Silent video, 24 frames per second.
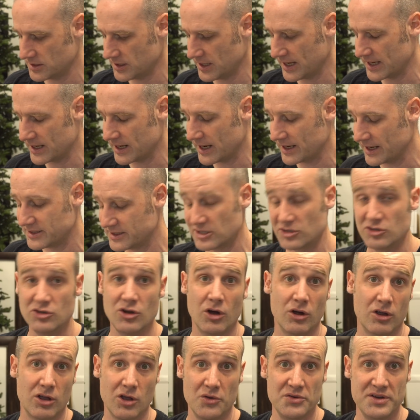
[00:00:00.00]
And I did
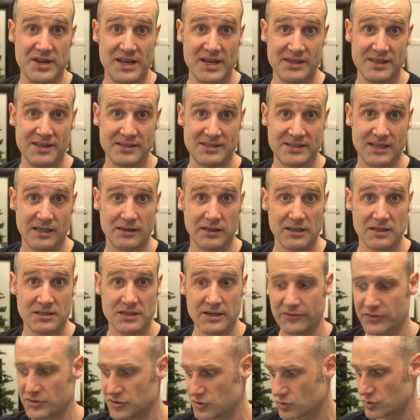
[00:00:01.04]
not go near the cyclic
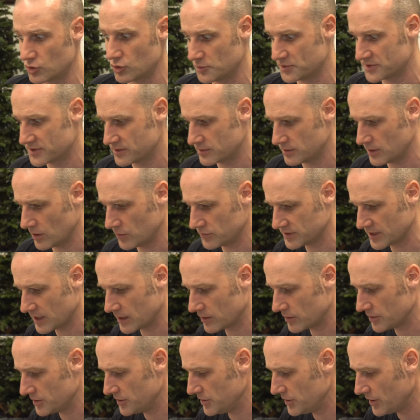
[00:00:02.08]
difference groups. Those
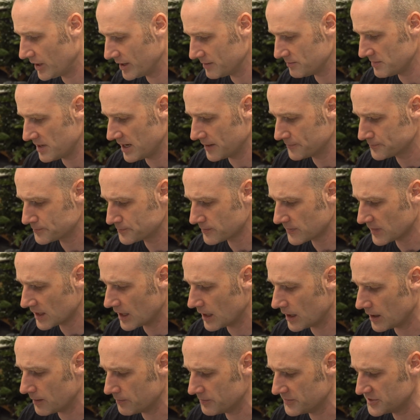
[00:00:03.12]
are a nightmare.
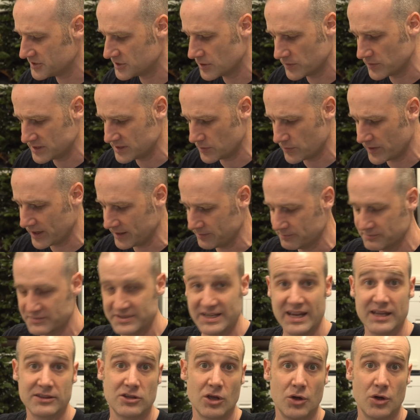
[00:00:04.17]
There's no easy way to
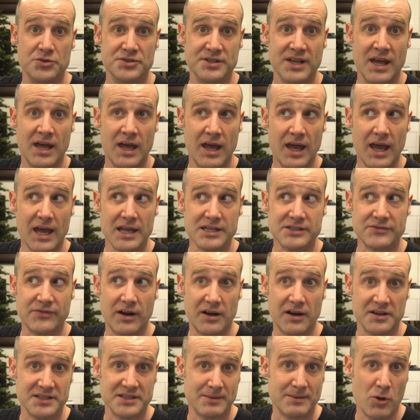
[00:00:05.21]
get those, as
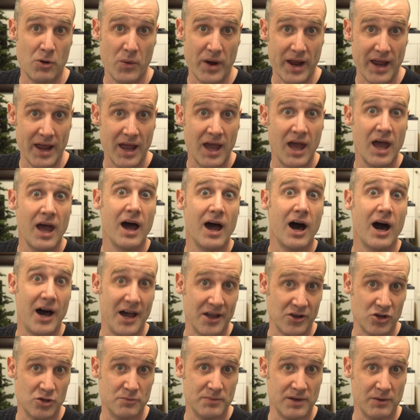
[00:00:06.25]
far as I'm aware. I
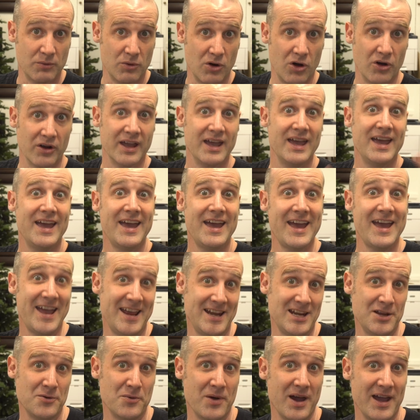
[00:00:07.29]
could be wrong.
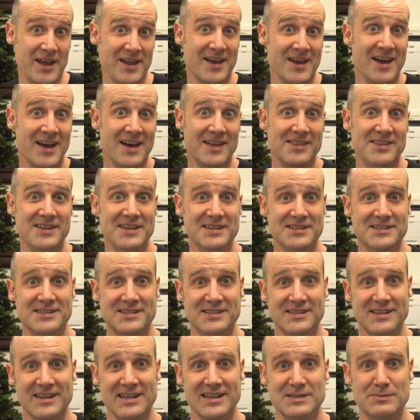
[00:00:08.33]
Anyway,
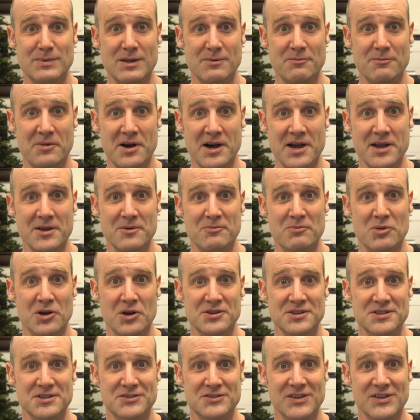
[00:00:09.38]
this has been my
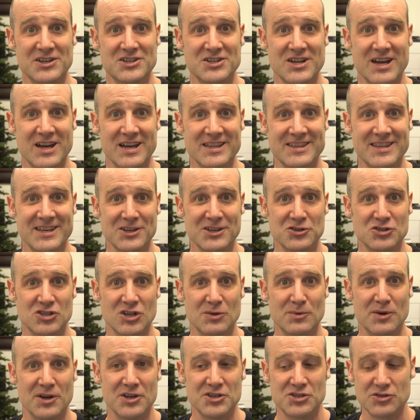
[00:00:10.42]
bonus feature. Thank you so
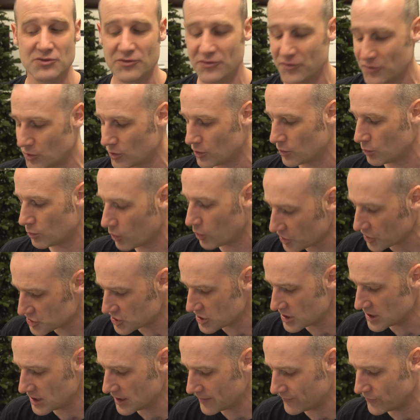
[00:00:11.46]
much for
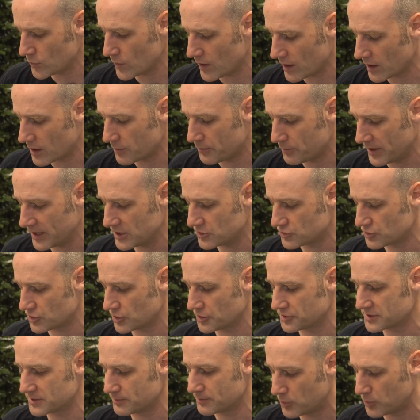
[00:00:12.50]
watching. If you are a
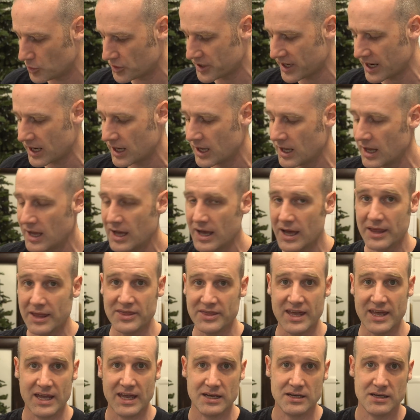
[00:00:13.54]
Patreon supporter,
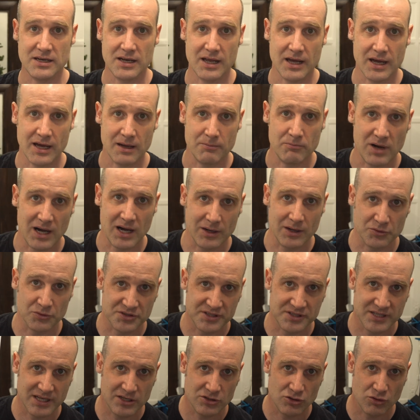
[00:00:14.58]
then I will
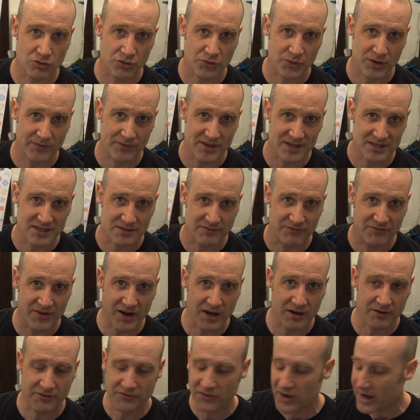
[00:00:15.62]
send you three of these to
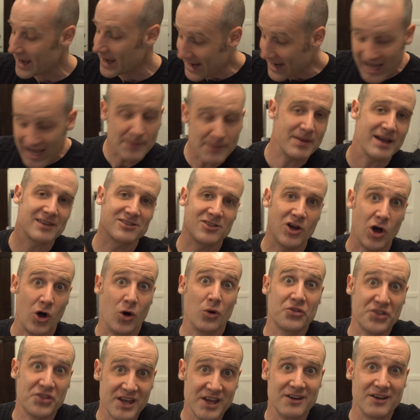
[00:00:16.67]
verify. I can't make the whole
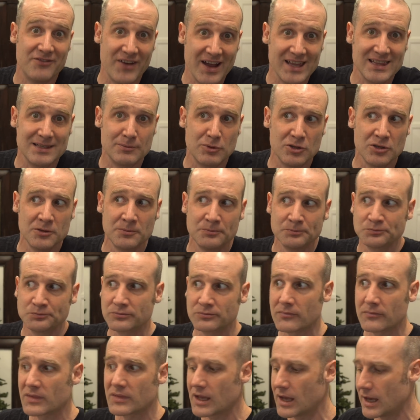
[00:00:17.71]
thing available
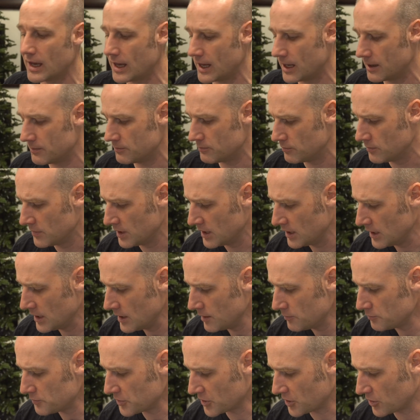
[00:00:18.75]

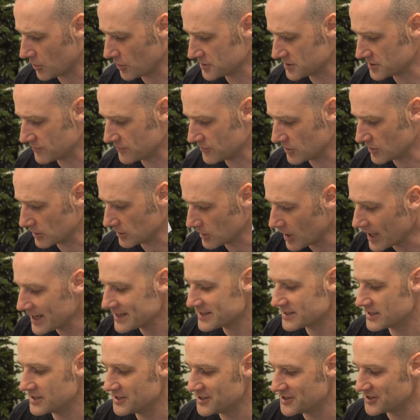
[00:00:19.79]
because of the
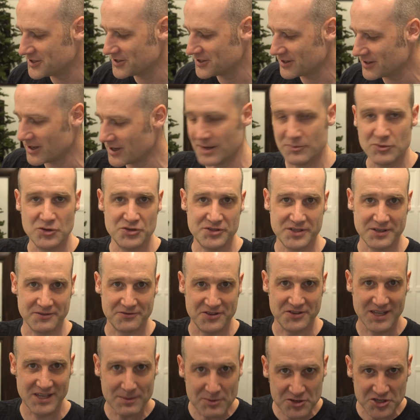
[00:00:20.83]
license I'm using for
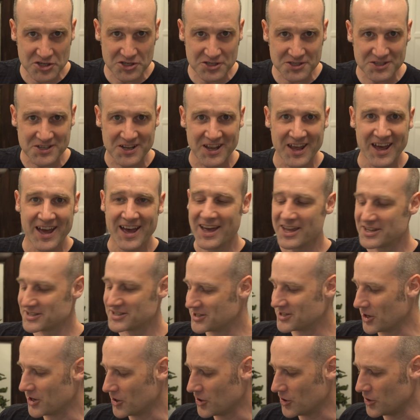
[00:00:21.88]
the images.
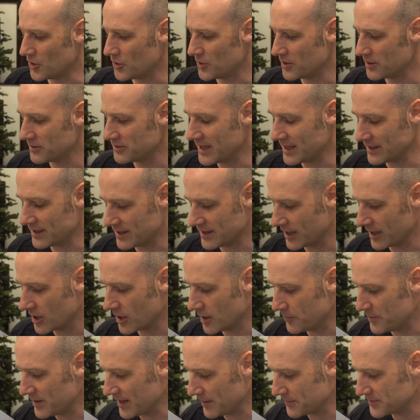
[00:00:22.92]
So they got a
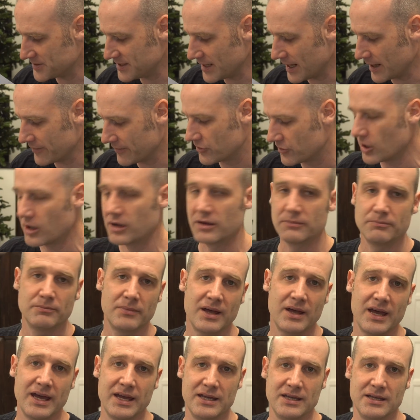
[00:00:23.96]
bit upset. I've got
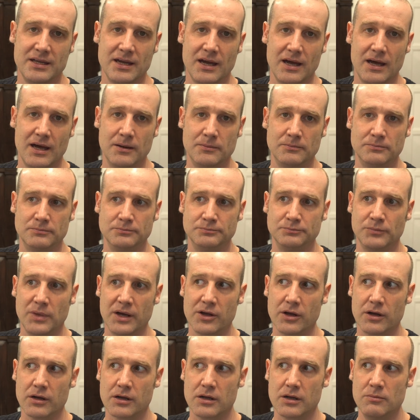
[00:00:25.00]

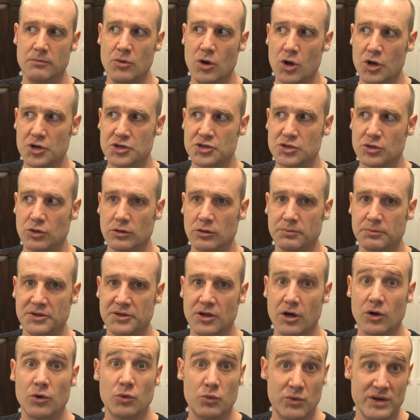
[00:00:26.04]
a commercial, but
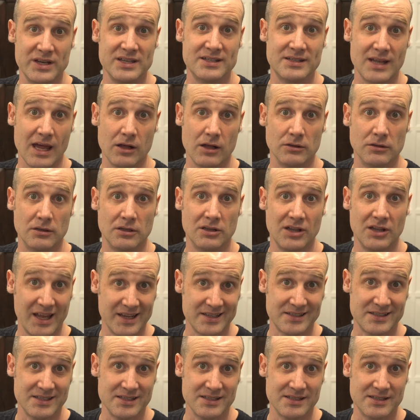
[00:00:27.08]
not a resale
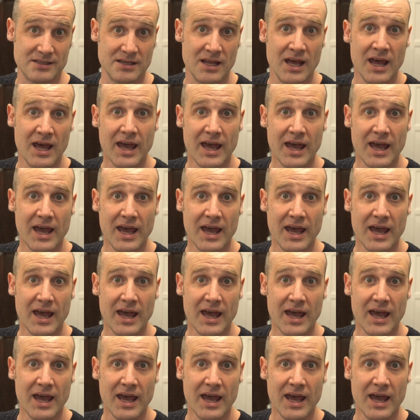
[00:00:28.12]
license.